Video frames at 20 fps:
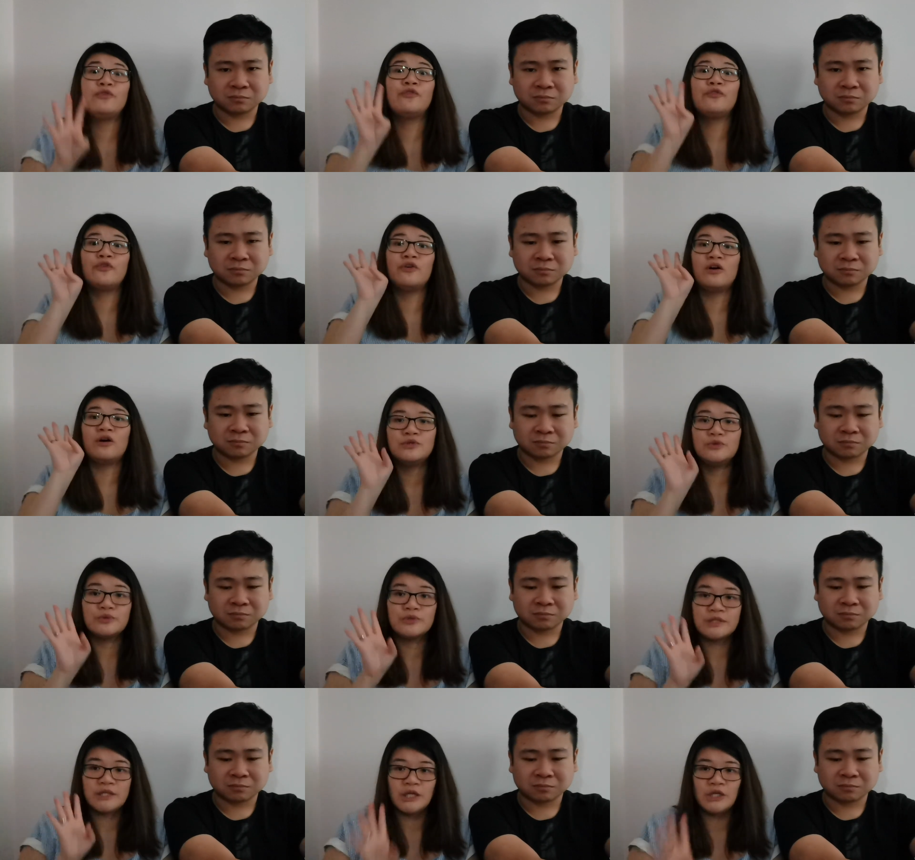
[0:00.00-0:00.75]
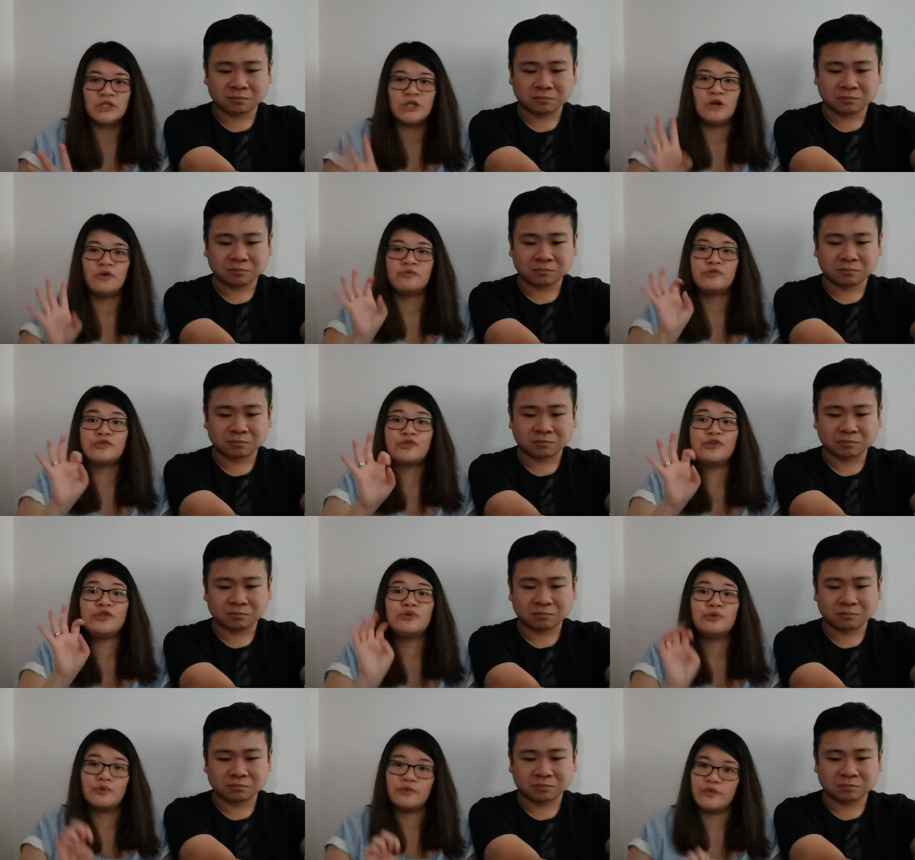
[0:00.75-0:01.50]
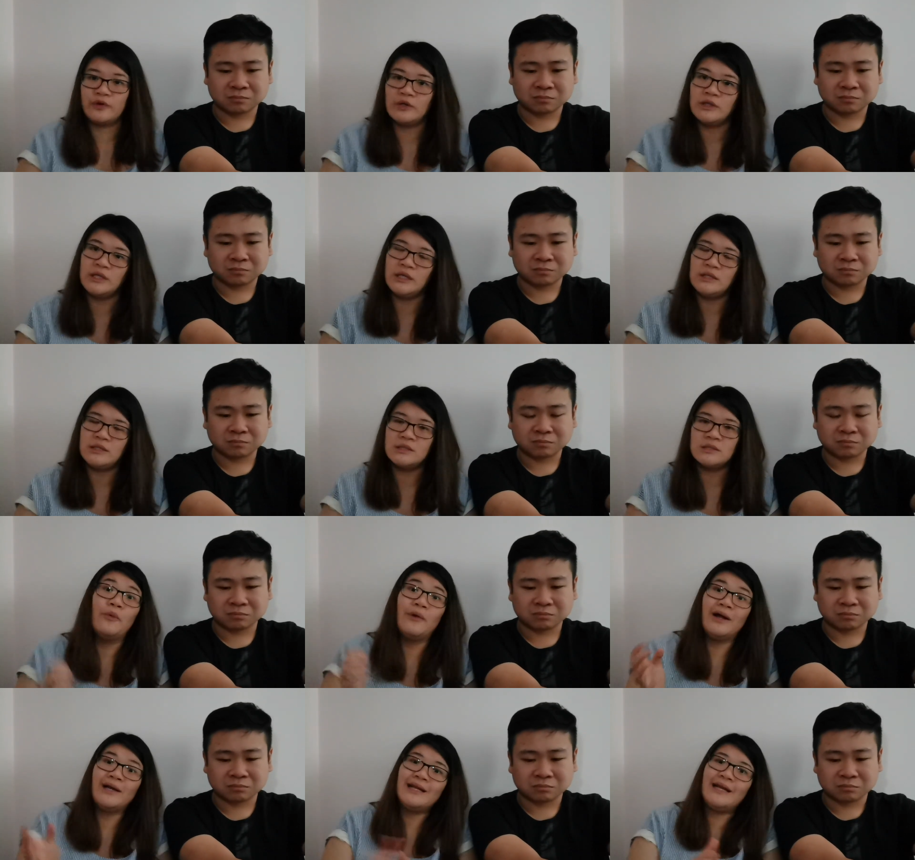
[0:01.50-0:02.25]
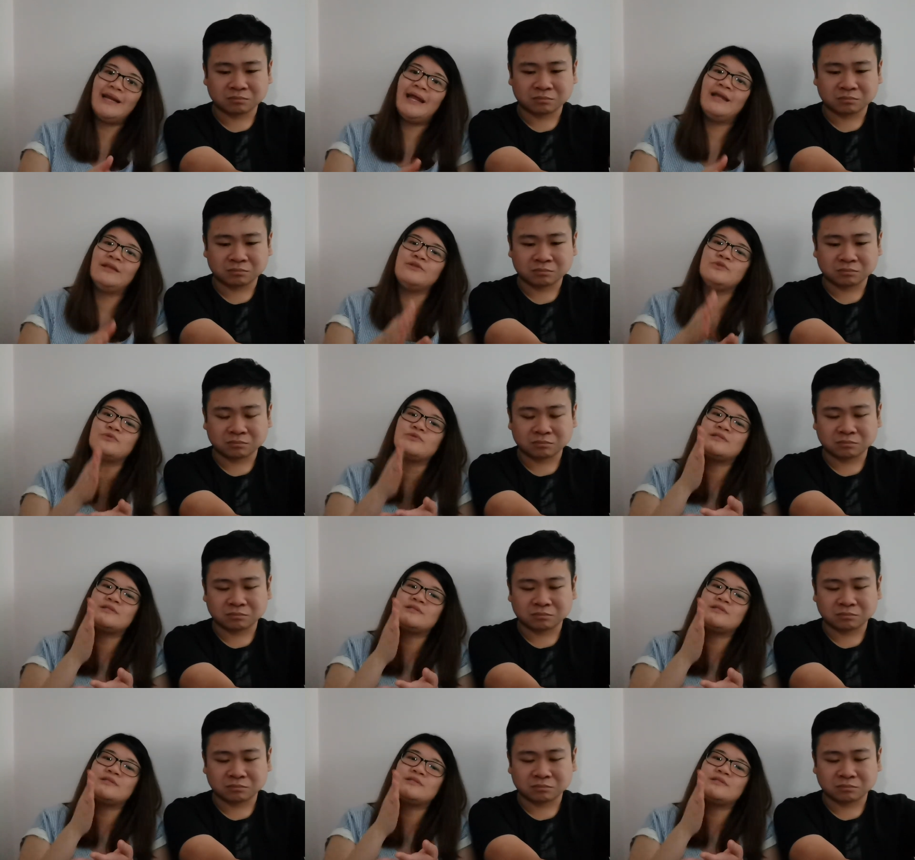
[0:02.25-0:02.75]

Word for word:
Speaker 1: for usage of three to four days, rather than you